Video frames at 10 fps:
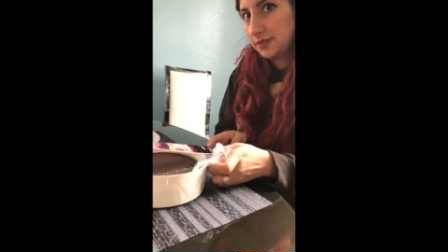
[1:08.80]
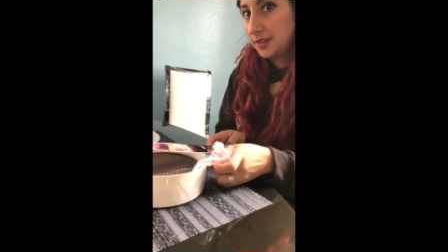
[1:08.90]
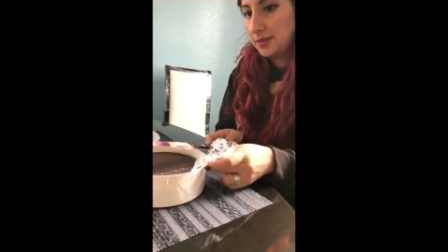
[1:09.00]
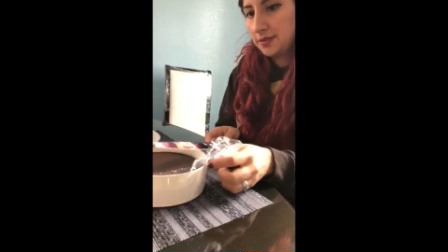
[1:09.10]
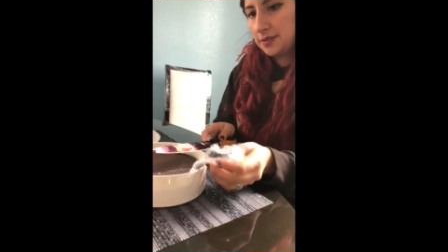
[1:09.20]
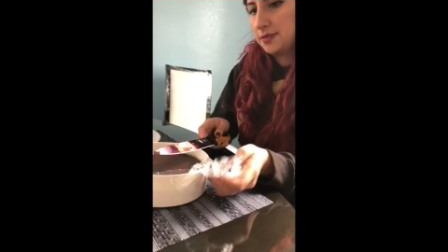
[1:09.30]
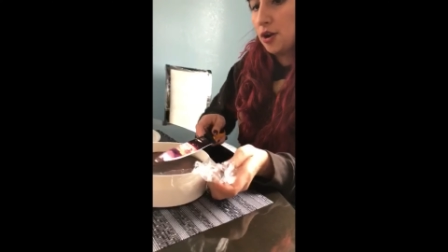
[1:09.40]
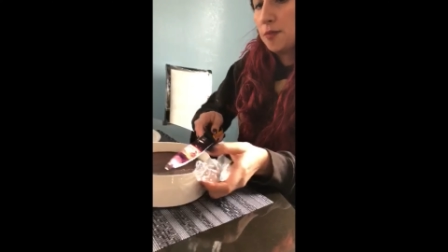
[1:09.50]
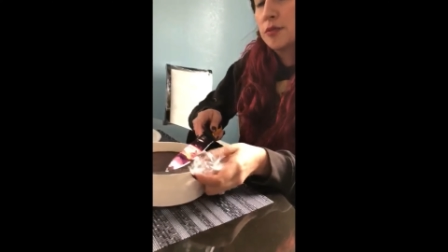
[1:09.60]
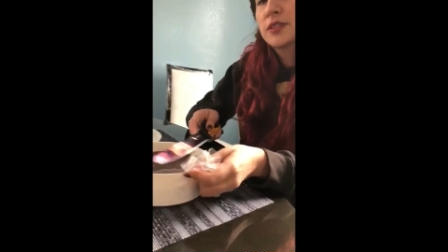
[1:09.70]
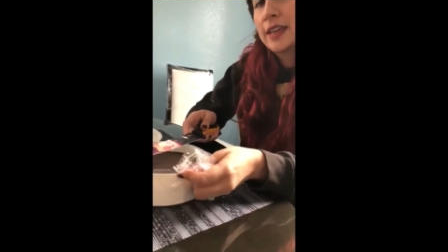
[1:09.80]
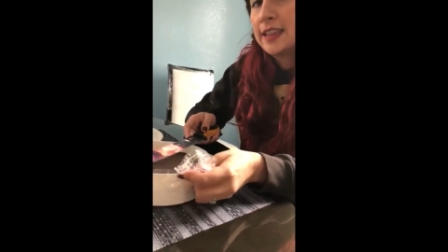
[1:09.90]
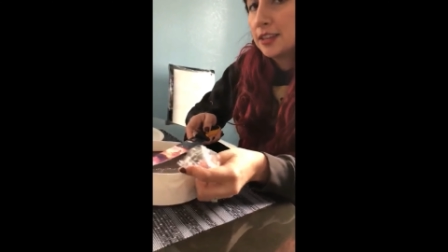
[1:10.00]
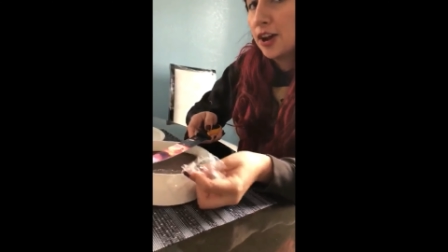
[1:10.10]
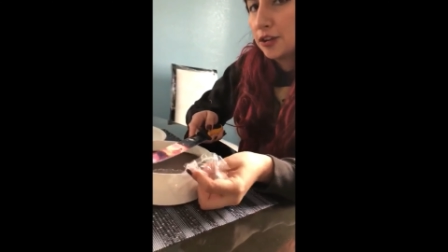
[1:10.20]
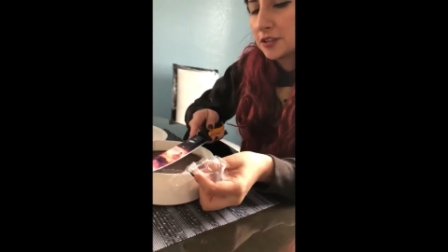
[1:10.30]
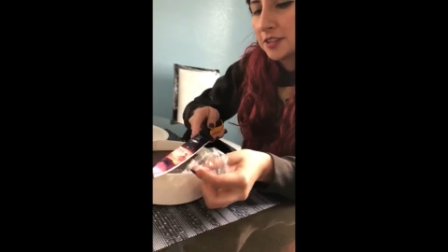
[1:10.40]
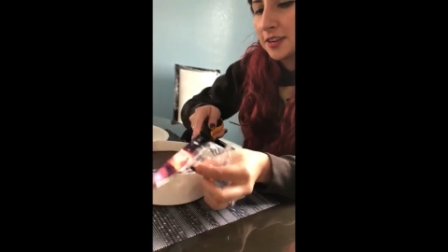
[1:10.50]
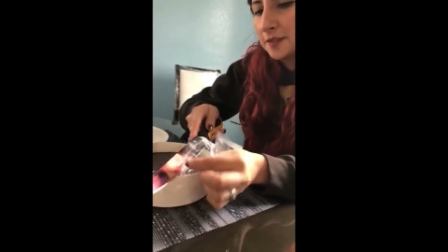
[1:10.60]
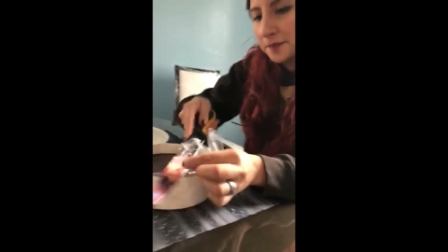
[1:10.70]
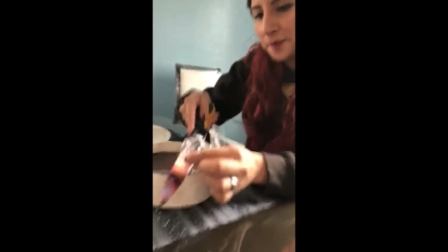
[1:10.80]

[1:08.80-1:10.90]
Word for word: Yeah, the, almost eight dollars then.